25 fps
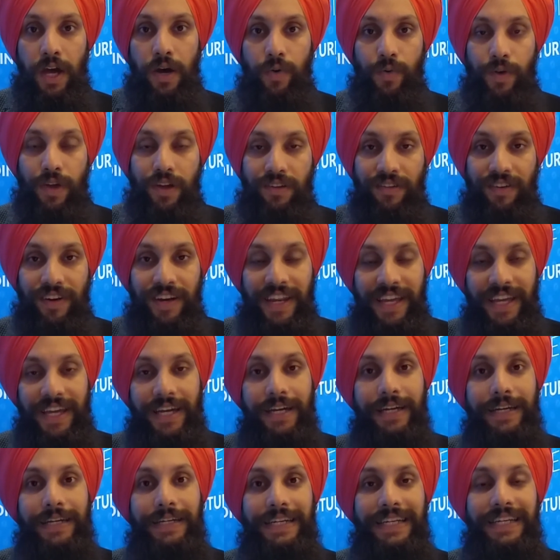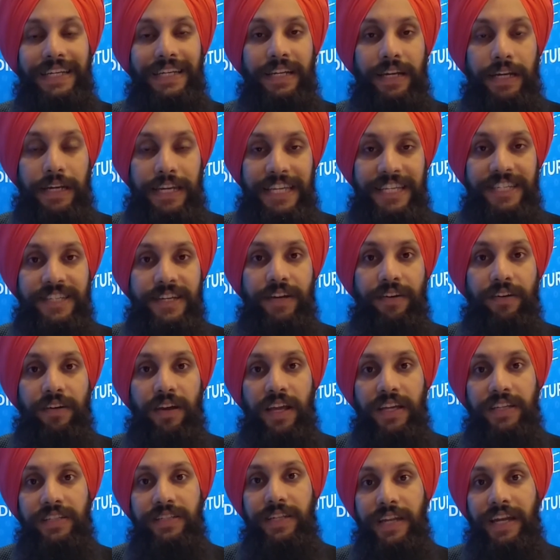We are creating a de
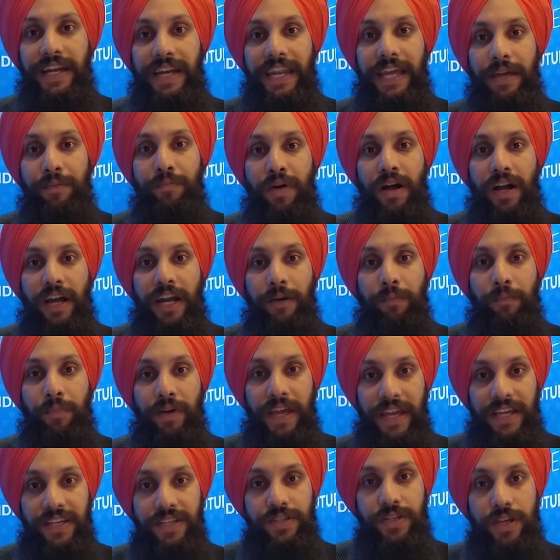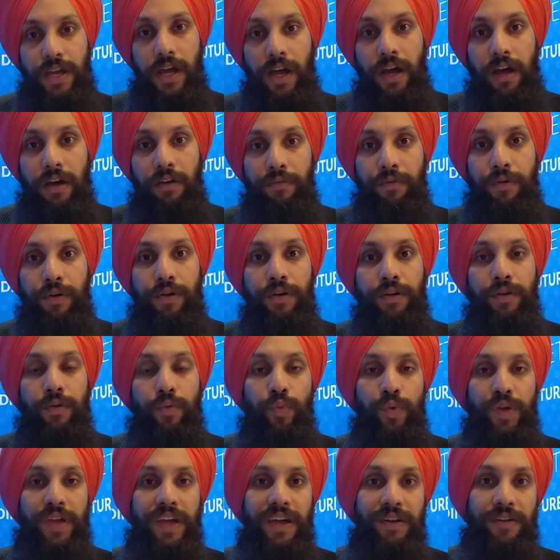decentralized lending marketplace where
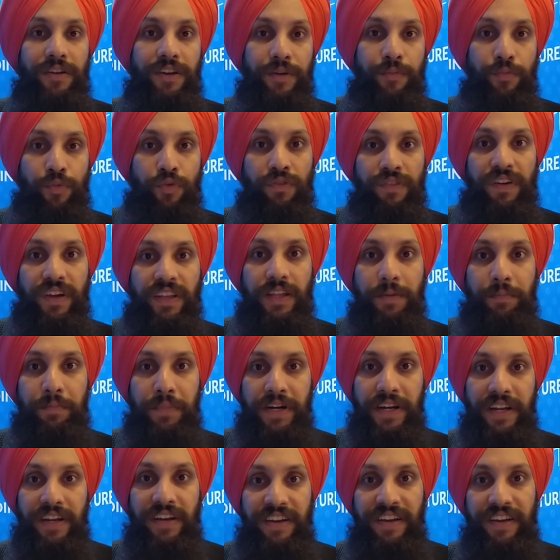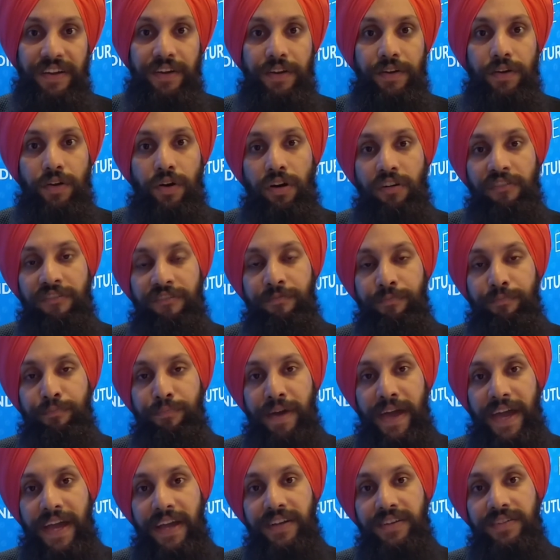we are removing the middle layer of
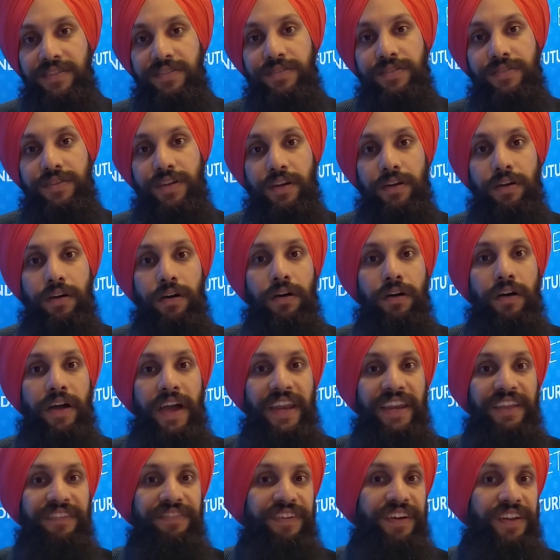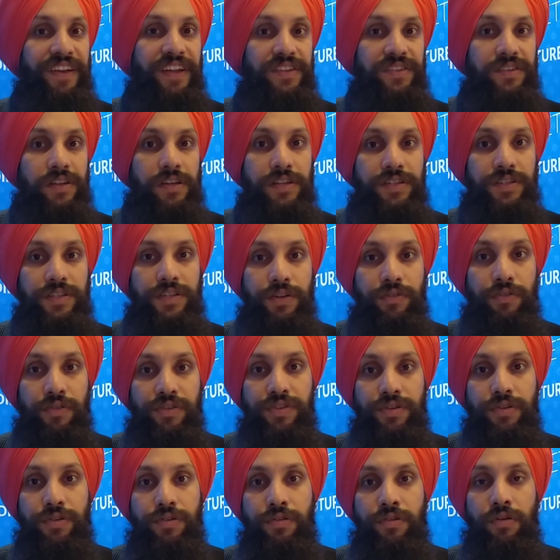banks, uh, any financial
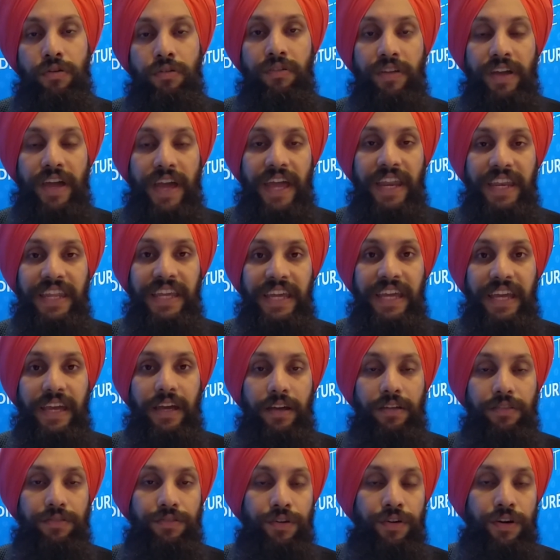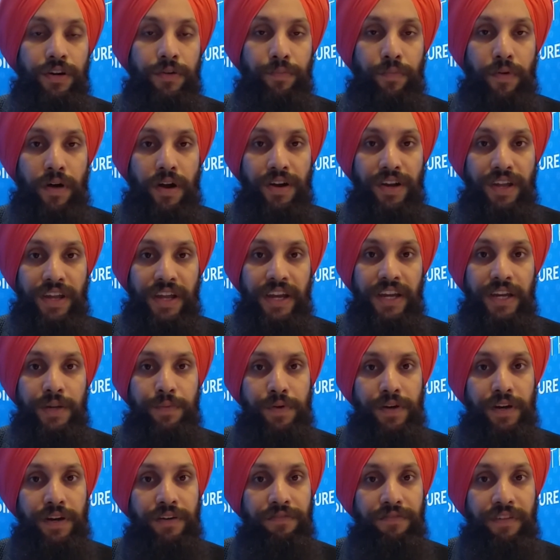institution or any third-party
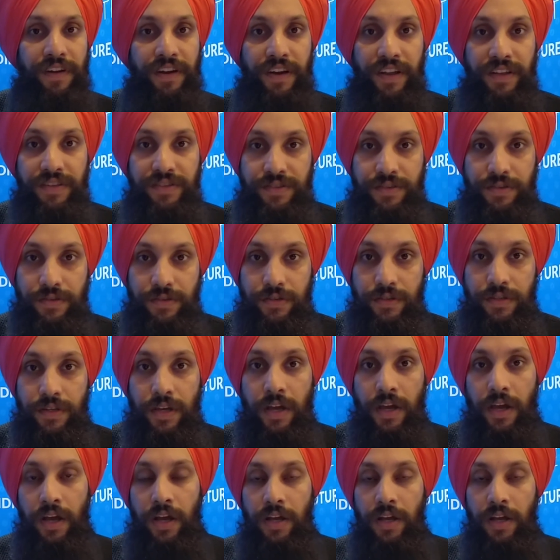independent financiers.